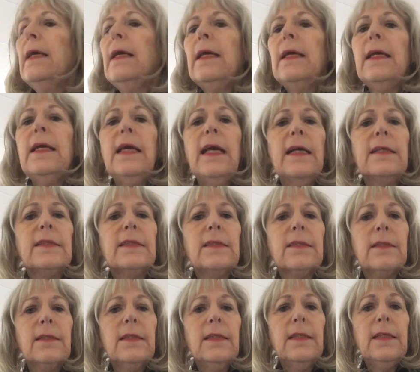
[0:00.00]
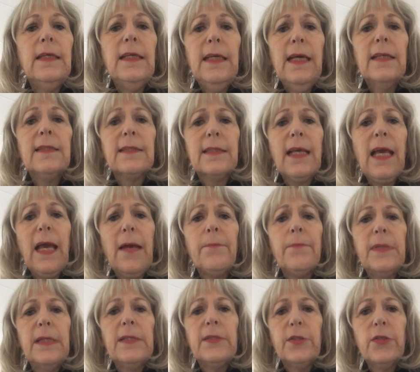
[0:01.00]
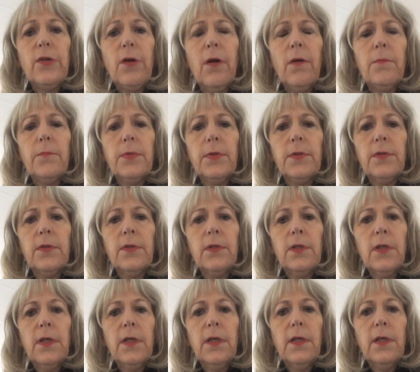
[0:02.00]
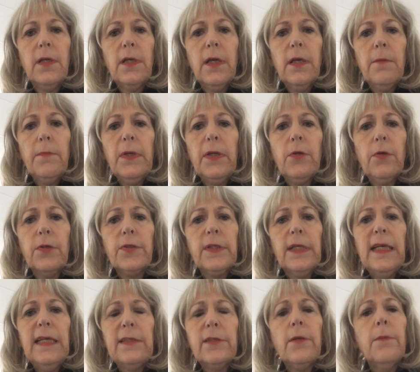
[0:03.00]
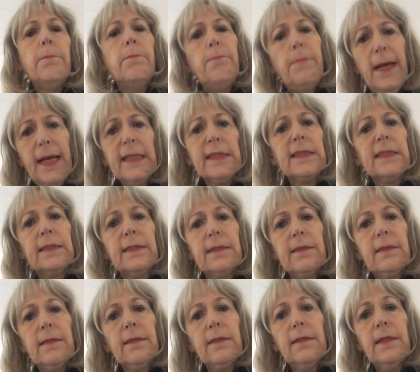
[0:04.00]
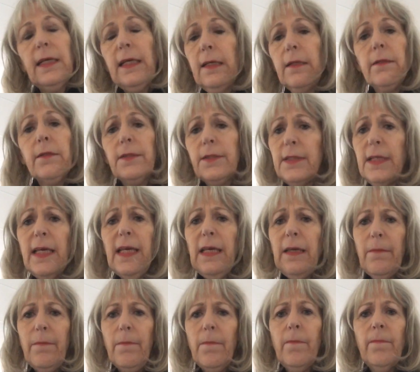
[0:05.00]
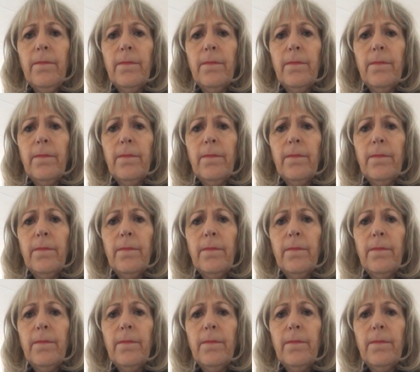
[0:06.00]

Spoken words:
he has kept his job because he's the best in the team,